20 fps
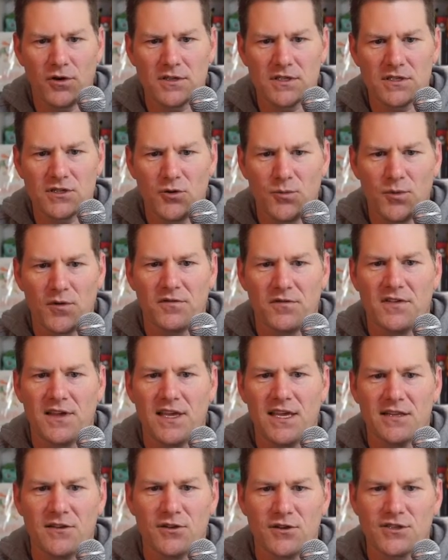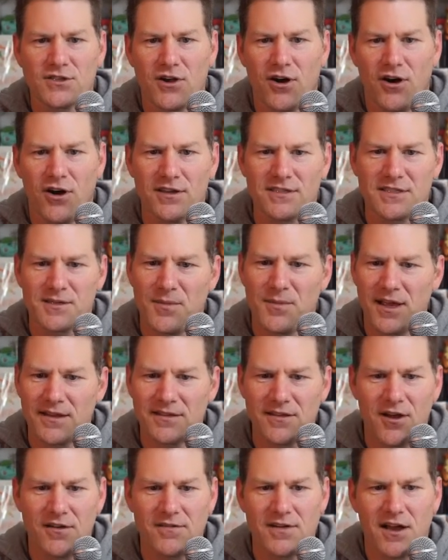This Hoopa V looks awesome. I
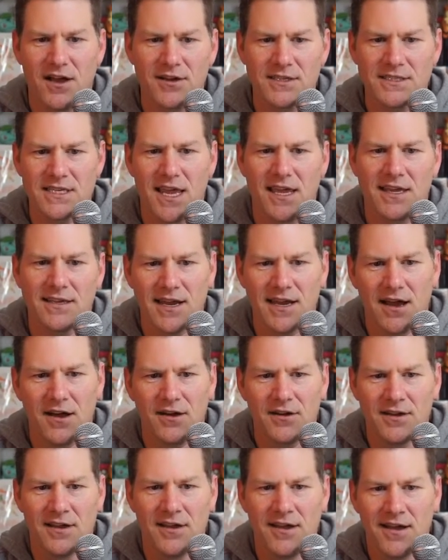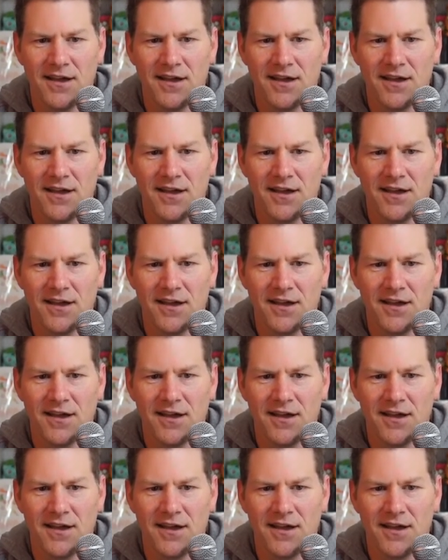love how he's hanging out